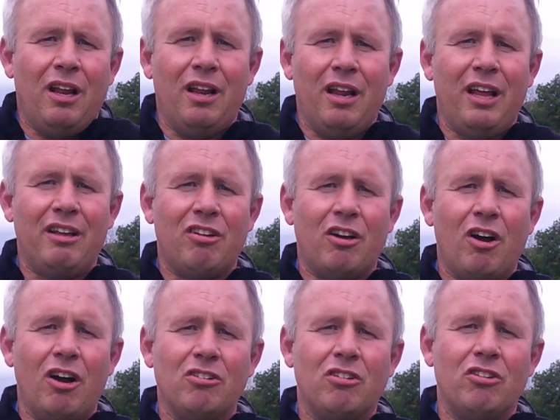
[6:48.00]
it's a
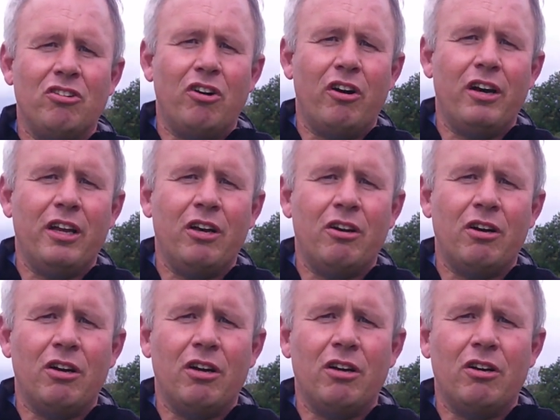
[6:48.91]
constant journey.
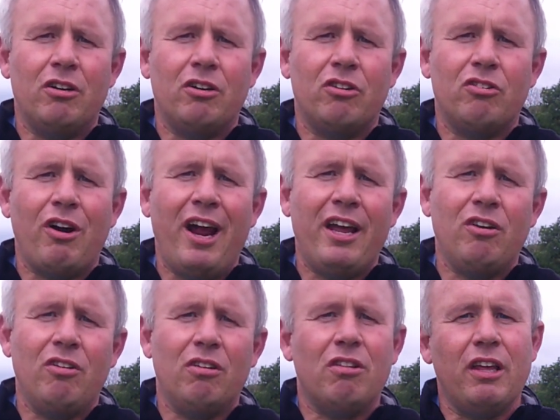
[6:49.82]
You're trying
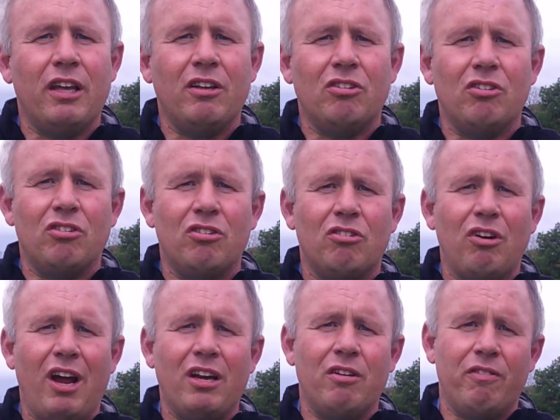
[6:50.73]
new things,
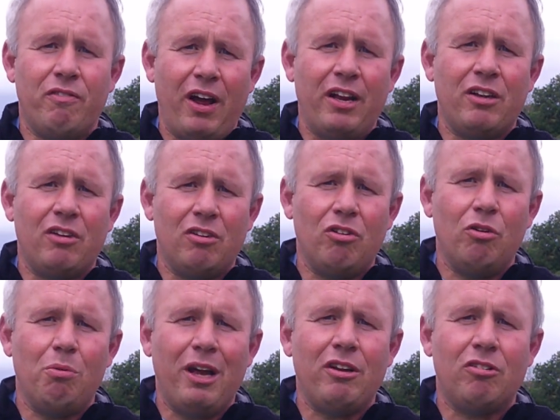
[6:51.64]
trying to find new
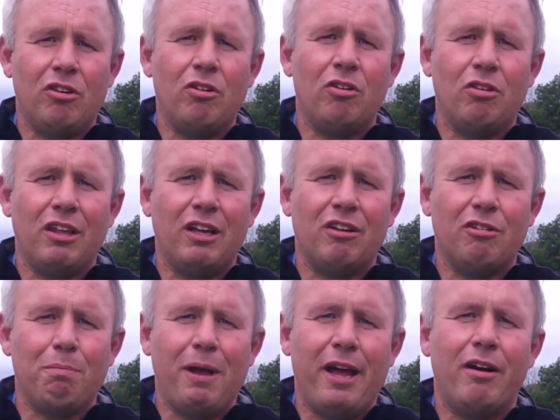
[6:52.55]
ways to do things
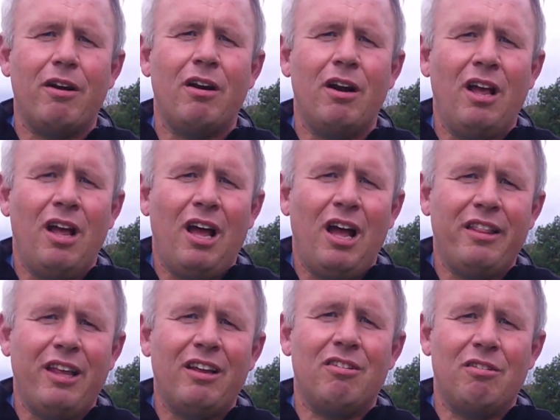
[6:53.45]
better, and
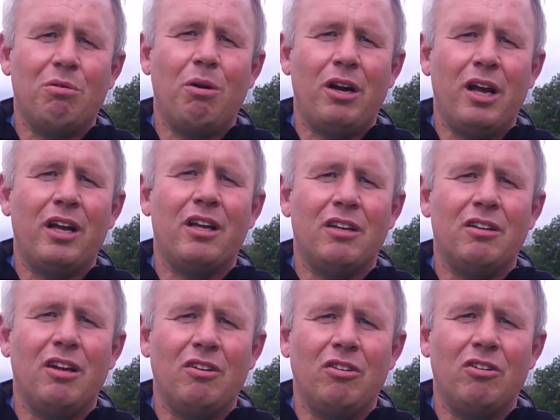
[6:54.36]
that's what I
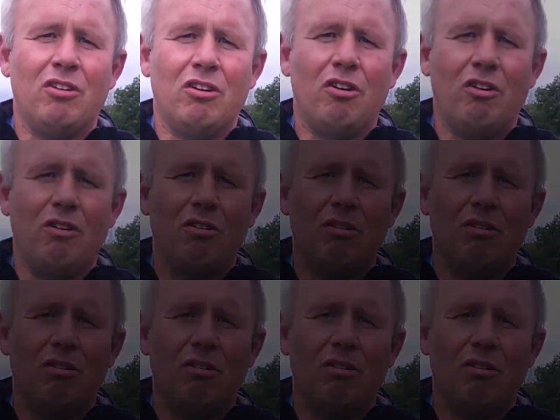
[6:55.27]
continue to do.